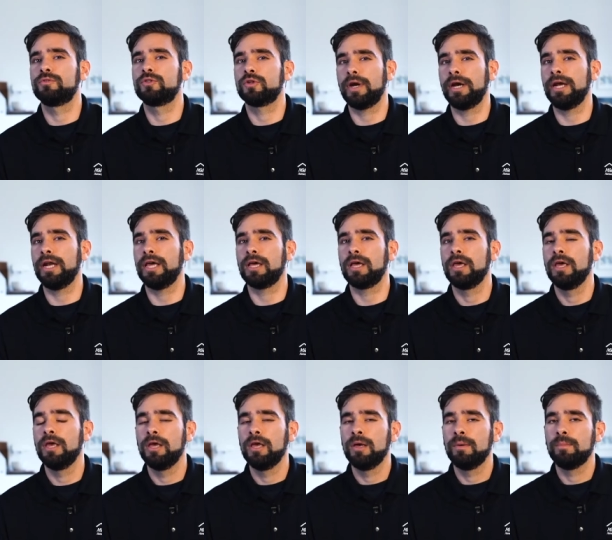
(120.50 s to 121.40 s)
of training.
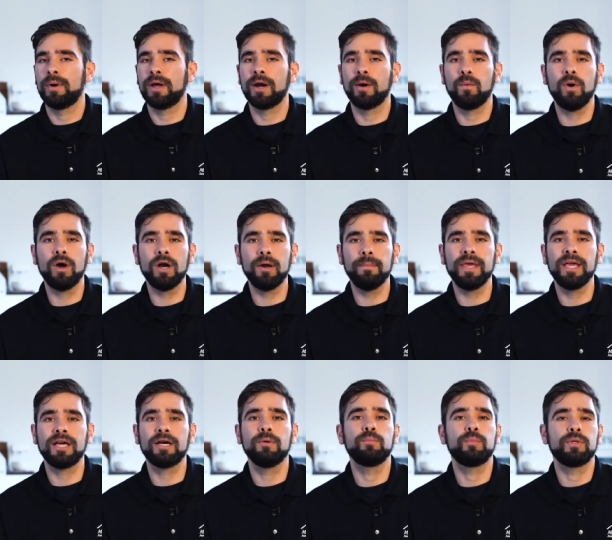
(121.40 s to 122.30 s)
But I wanna
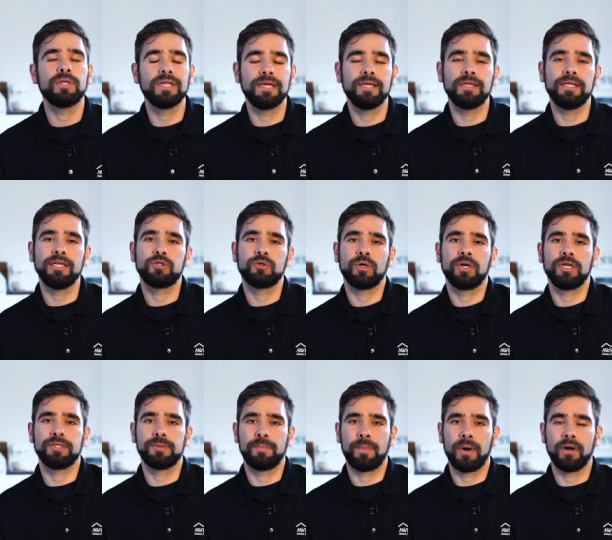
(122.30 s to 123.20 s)
be completely
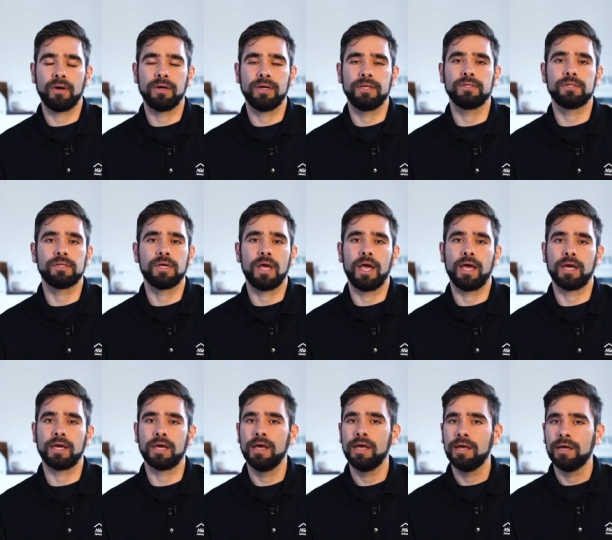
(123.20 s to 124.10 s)
transparent in
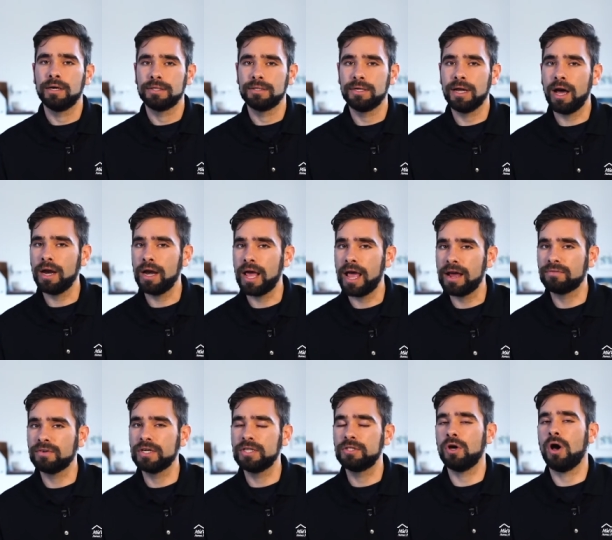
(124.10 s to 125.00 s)
saying not
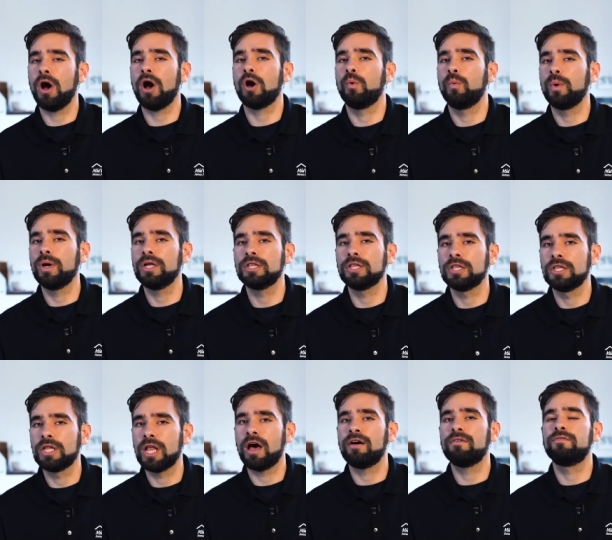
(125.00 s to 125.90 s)
every dog will
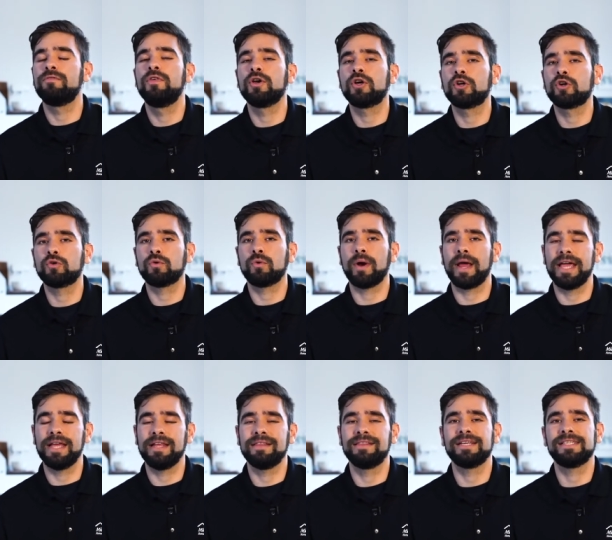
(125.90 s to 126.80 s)
love the
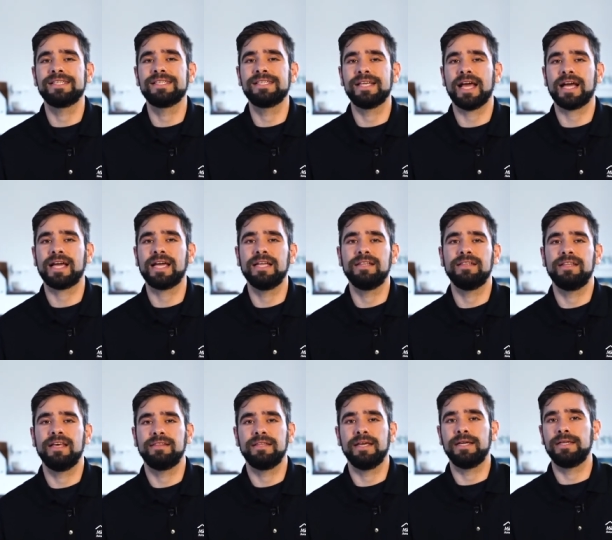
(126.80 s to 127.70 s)
crate the
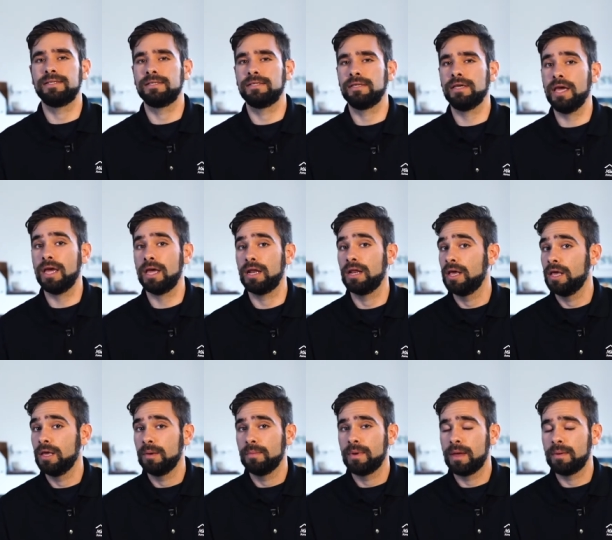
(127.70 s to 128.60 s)
second that they see it.
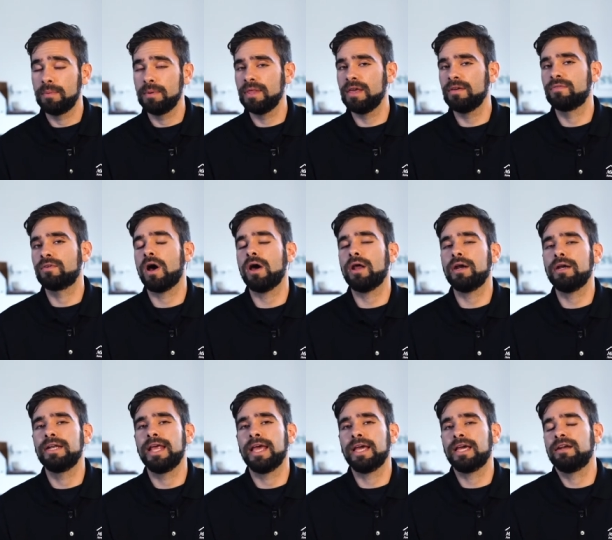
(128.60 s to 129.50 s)
Maybe they've got
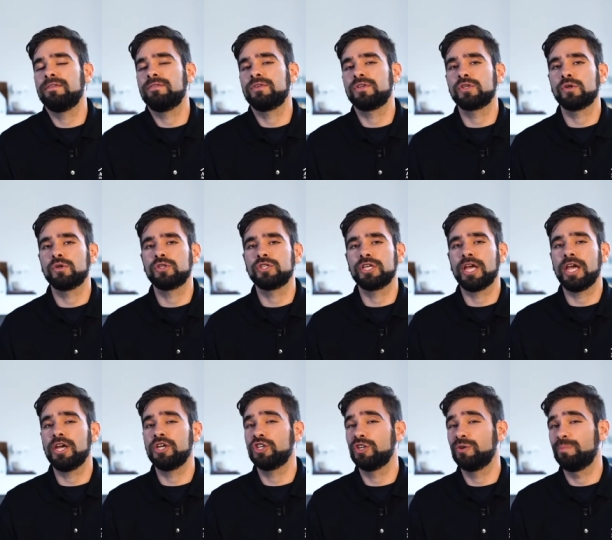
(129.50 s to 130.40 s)
a negative
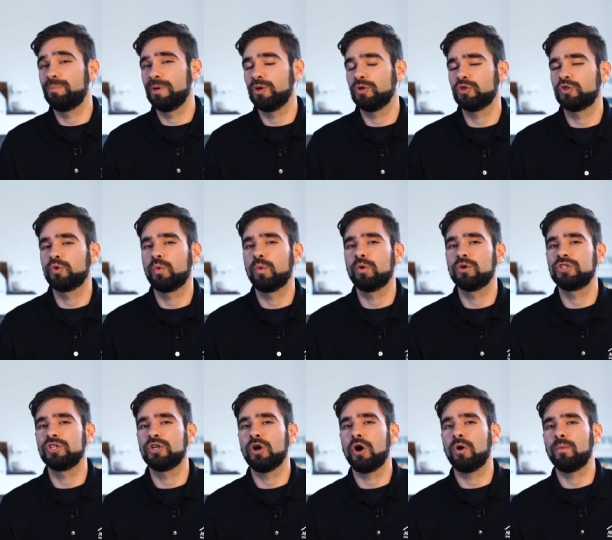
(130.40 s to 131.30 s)
association built
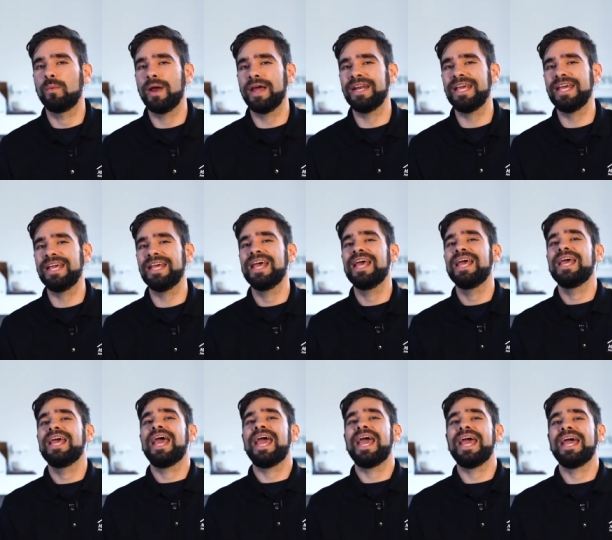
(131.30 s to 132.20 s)
towards it already,
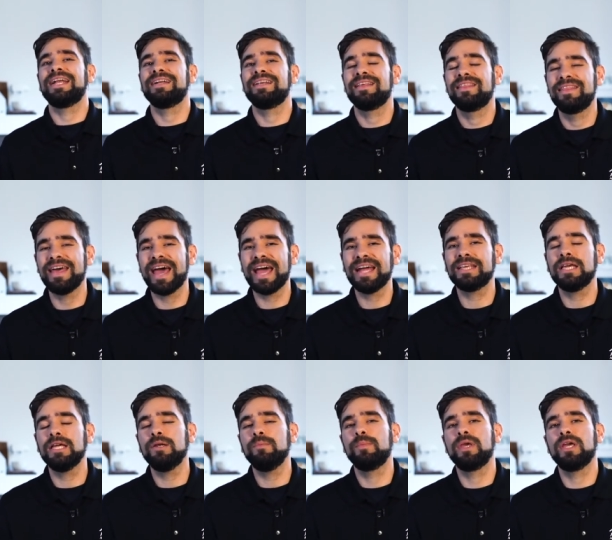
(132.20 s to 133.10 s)
and
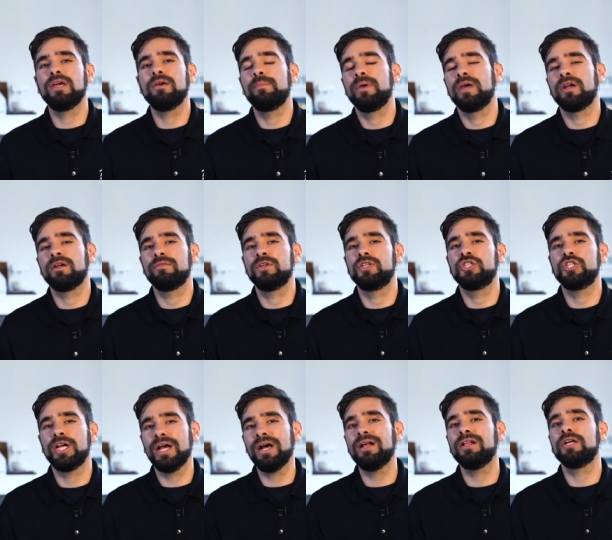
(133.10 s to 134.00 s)
that can be a bit of a
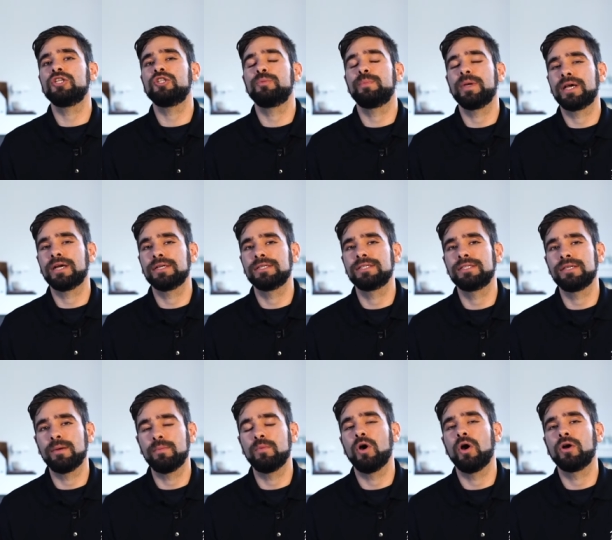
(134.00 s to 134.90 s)
challenge because
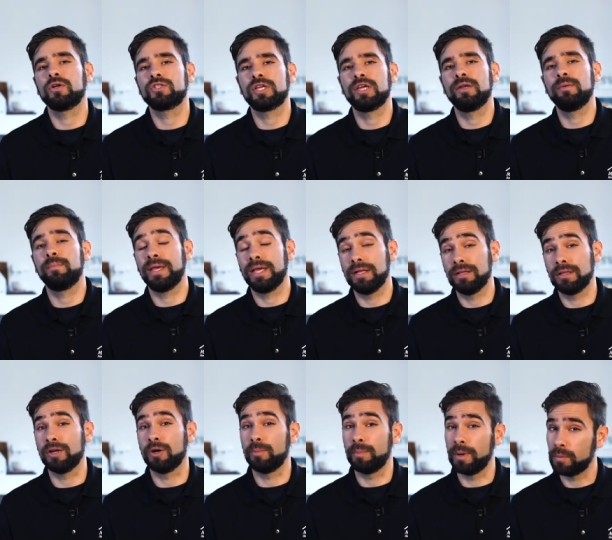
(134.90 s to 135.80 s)
some dogs can be a
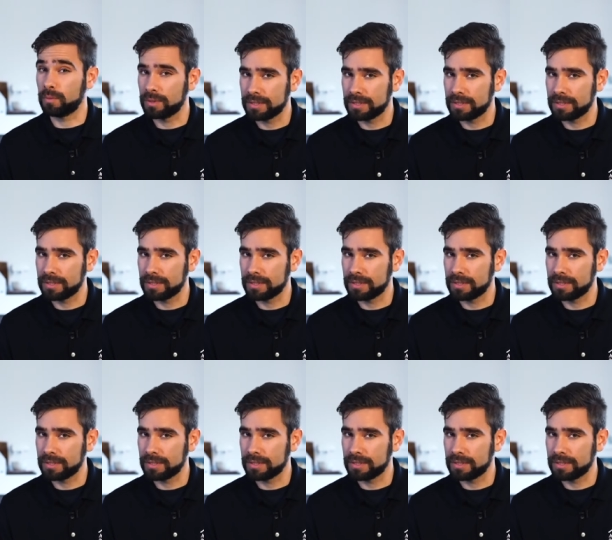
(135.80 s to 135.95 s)
little bit